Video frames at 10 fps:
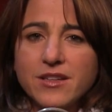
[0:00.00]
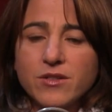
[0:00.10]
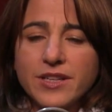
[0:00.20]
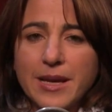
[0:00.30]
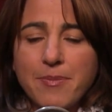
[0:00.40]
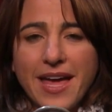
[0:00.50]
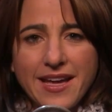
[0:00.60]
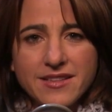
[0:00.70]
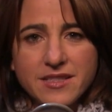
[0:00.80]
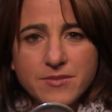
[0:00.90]
including a
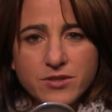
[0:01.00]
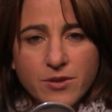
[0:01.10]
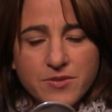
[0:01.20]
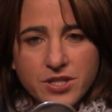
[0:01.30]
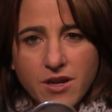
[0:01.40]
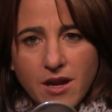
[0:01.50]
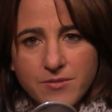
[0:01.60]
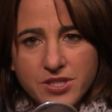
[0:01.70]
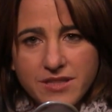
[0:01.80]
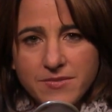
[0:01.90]
paid subscription
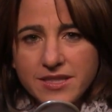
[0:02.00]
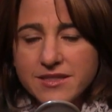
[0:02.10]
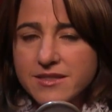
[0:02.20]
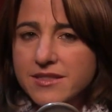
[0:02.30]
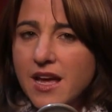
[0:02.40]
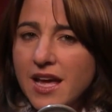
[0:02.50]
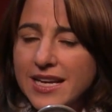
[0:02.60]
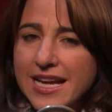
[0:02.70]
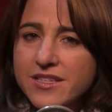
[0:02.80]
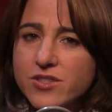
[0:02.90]
option, but this is not
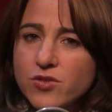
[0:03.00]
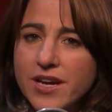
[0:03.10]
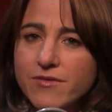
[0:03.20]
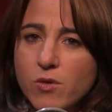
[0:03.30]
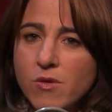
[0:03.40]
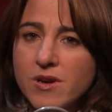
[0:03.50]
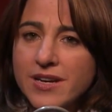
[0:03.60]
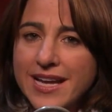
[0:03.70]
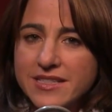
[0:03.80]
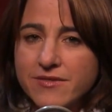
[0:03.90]
as straightforward
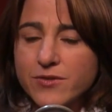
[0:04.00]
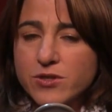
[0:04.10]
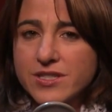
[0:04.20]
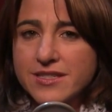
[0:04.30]
as it first